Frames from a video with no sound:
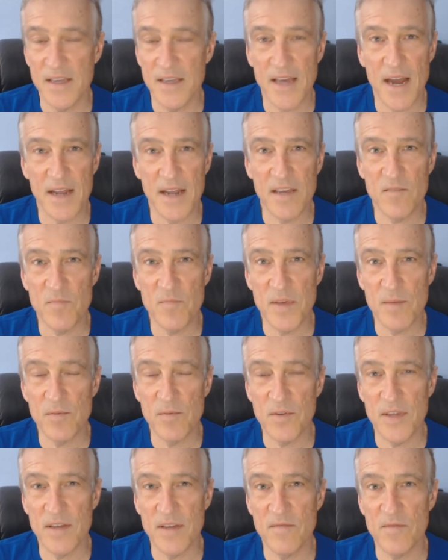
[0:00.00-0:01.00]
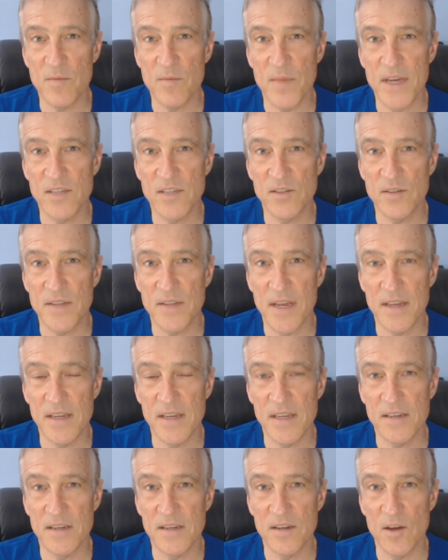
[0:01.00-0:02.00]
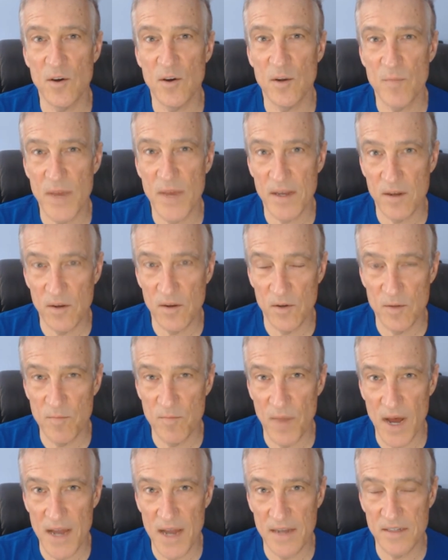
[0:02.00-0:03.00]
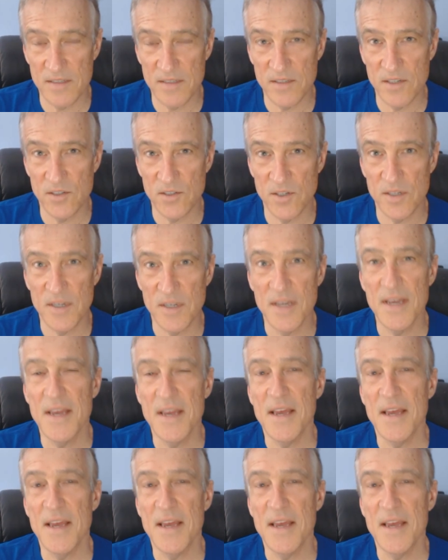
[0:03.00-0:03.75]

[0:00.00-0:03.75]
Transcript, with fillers: you got to give people the information they need to know to make a good buying decision.